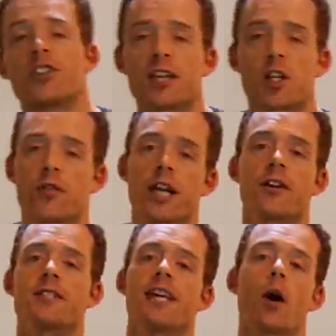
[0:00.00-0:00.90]
Jason over
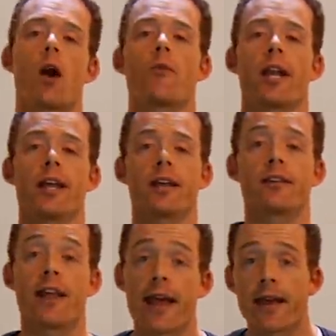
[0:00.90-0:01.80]
here at D I Y Ready, and
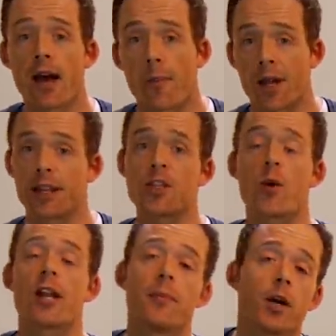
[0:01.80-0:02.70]
today I'm going to teach
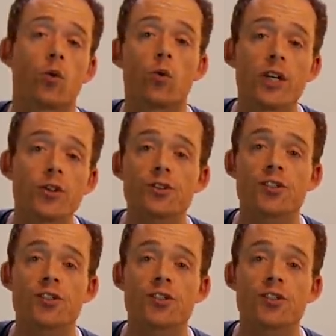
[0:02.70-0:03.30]
you how to make a real